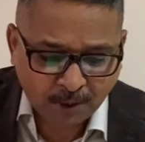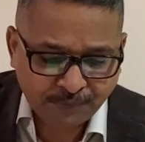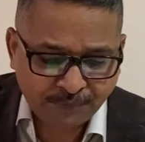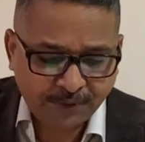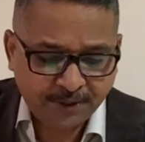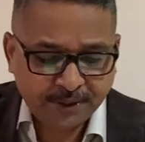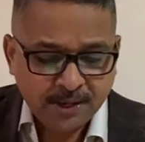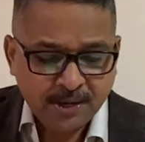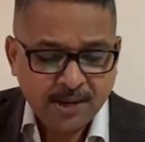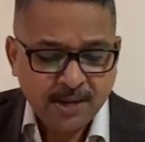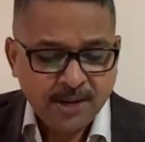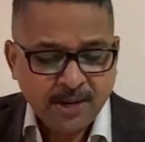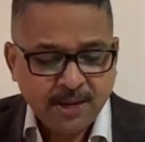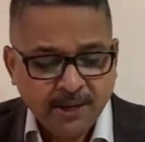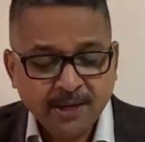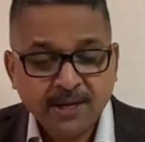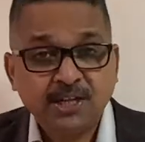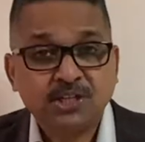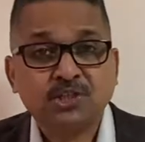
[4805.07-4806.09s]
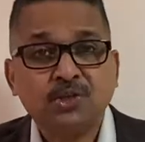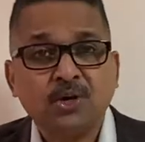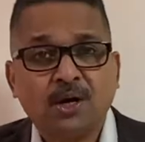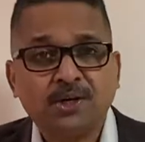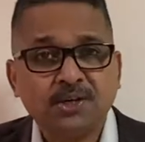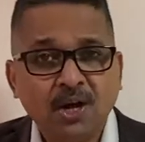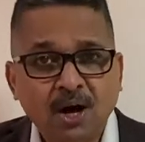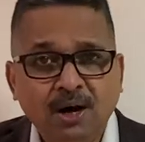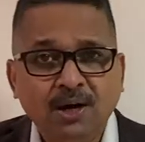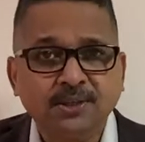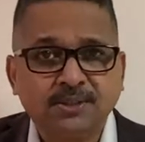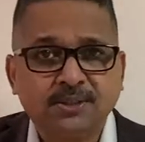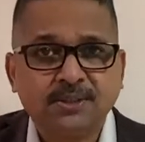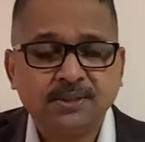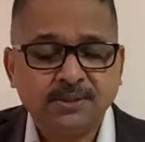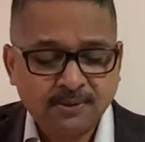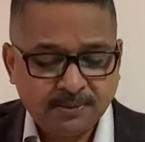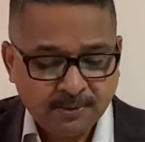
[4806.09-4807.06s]
of it. It's not
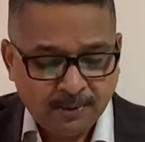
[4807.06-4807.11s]
yours.